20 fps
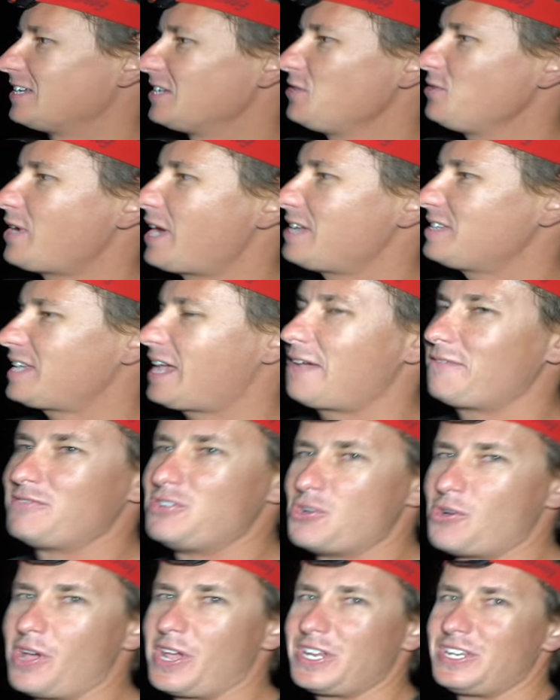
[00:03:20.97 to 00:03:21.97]
You guys have
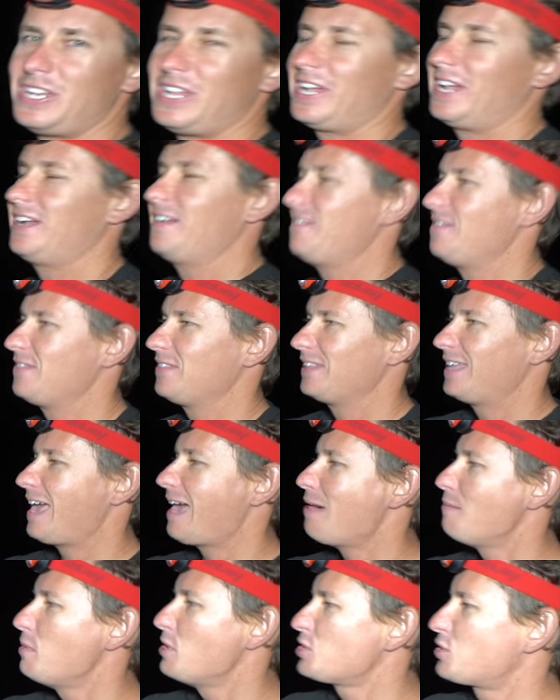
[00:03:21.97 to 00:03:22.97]
no idea
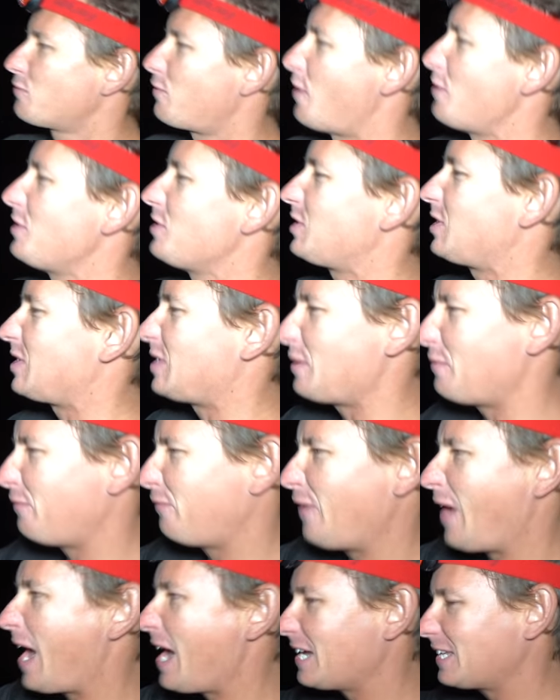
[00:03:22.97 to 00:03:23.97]
how much fun this is. The
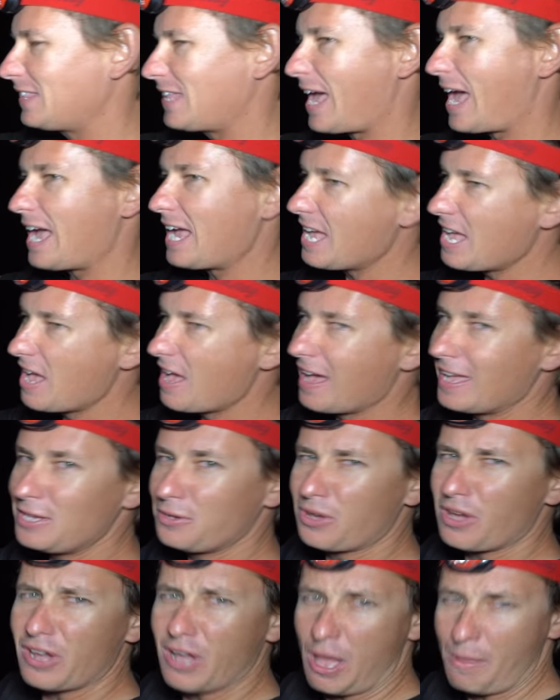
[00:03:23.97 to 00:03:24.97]
fact that you
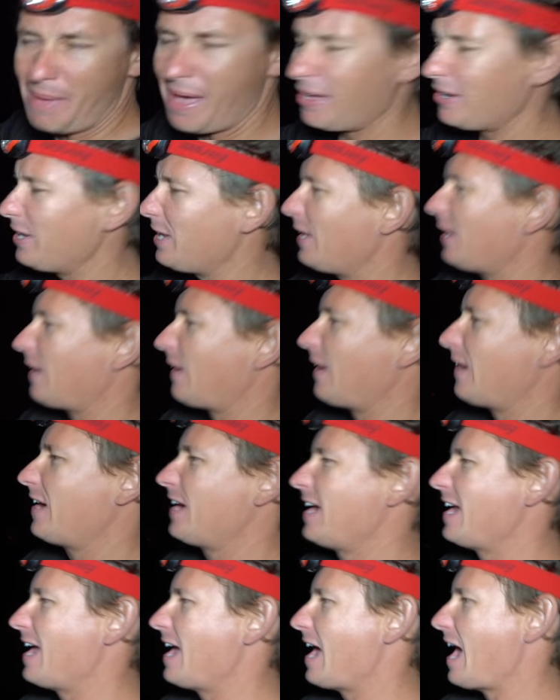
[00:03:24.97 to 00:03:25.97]
can come out here
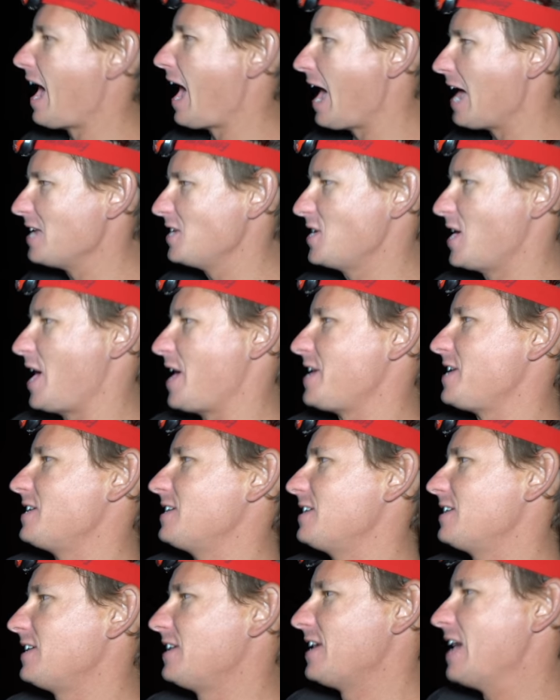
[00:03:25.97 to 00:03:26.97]
at night,
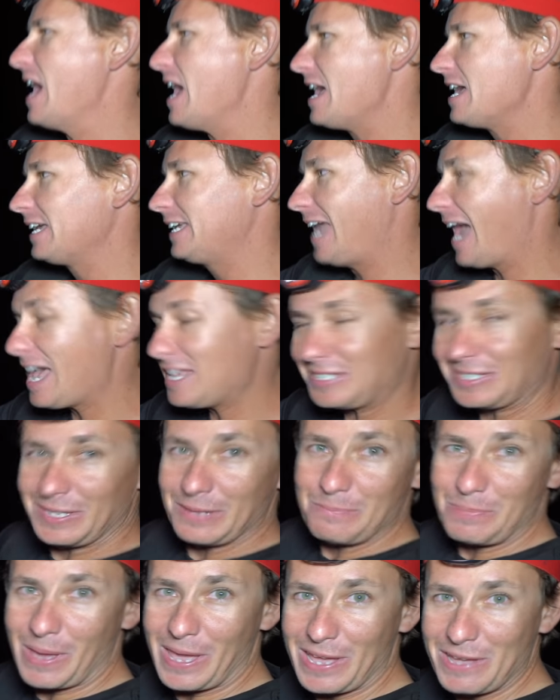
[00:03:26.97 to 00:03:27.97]
cast the
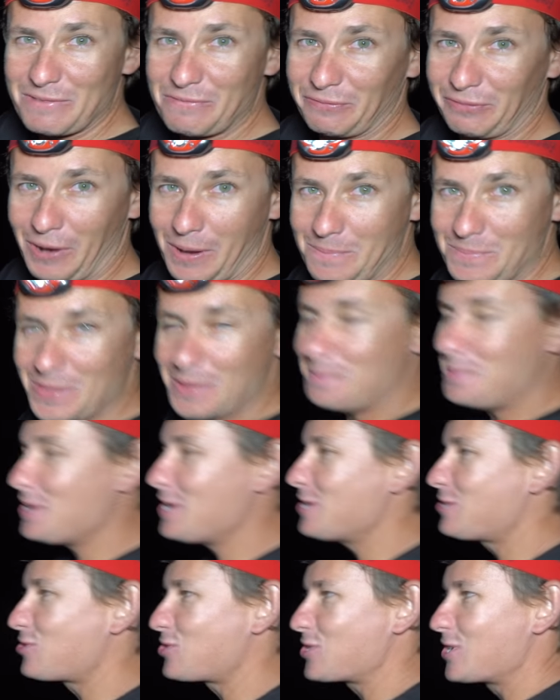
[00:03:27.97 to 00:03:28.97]
bait from the
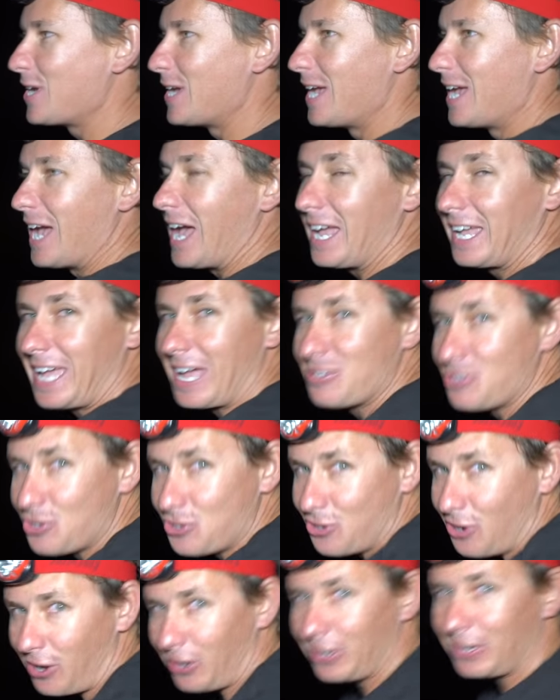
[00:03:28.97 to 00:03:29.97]
beach, and catch a
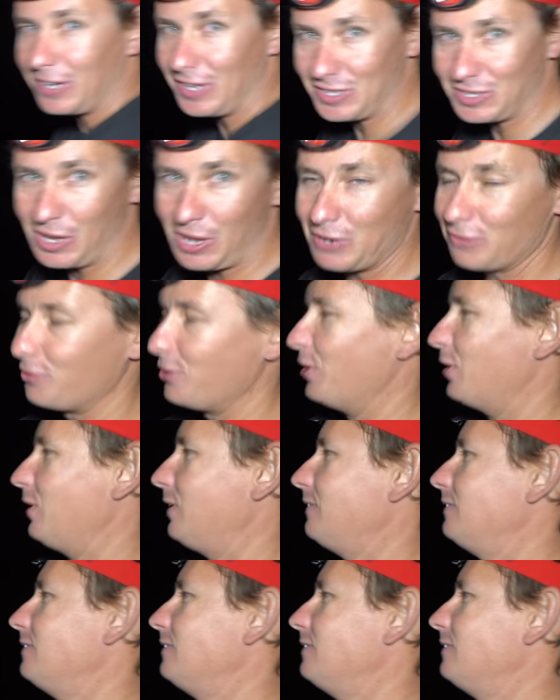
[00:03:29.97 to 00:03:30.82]
shark is unreal.